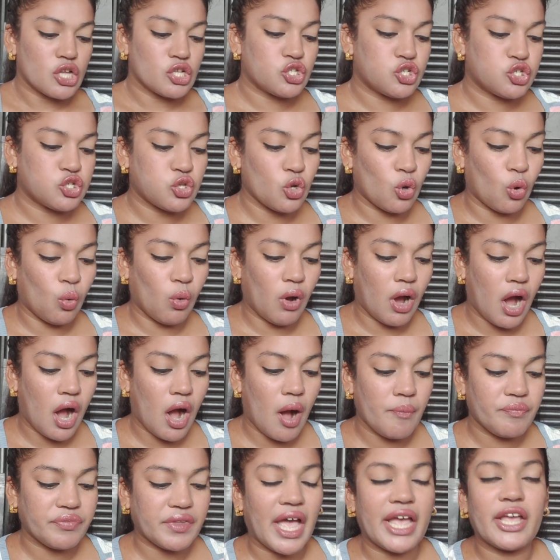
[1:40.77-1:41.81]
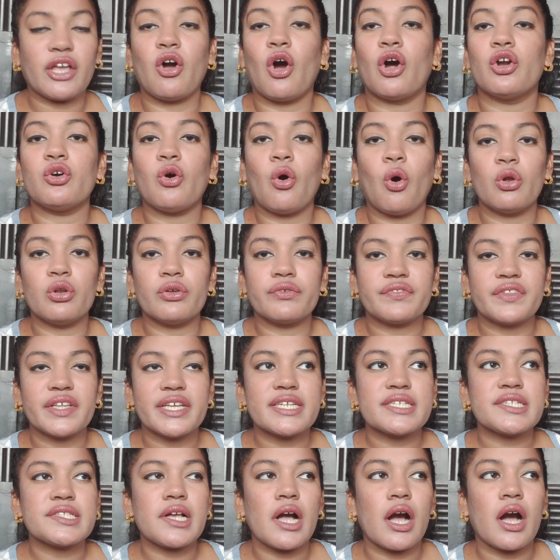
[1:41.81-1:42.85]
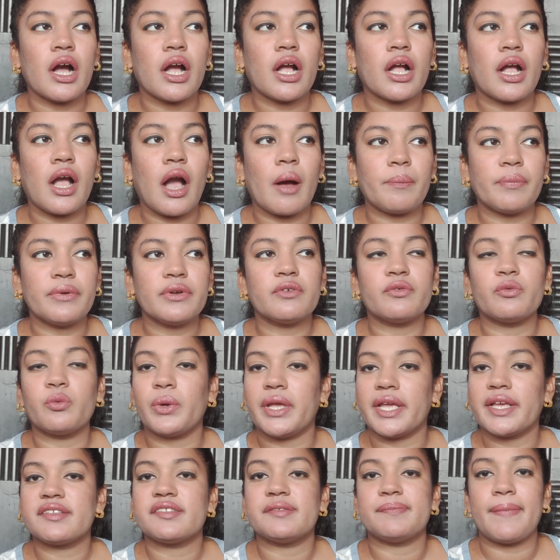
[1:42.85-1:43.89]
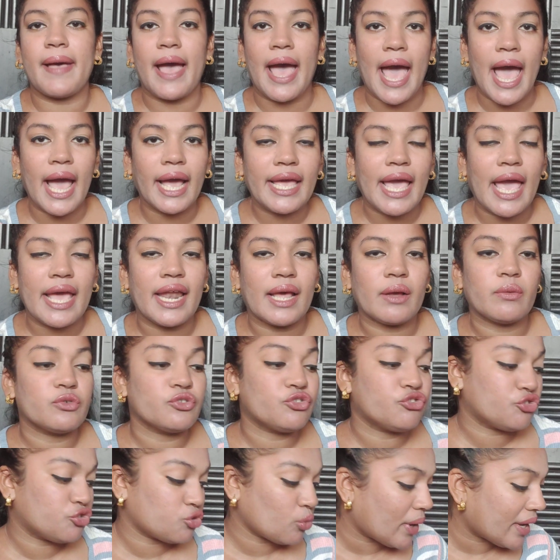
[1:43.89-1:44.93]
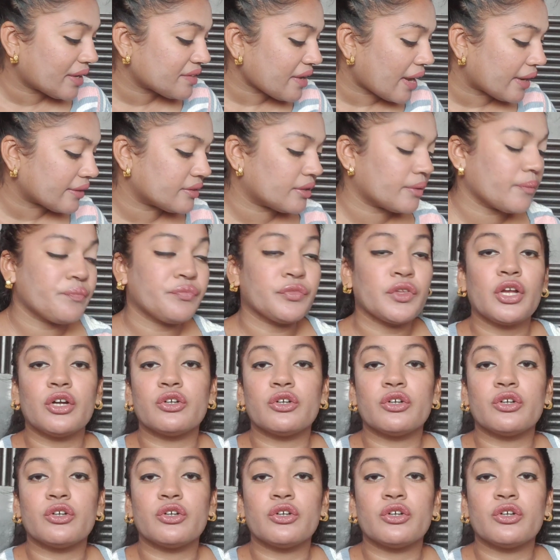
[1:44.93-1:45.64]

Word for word: so um, i got all of these a couple of weeks back and i was so excited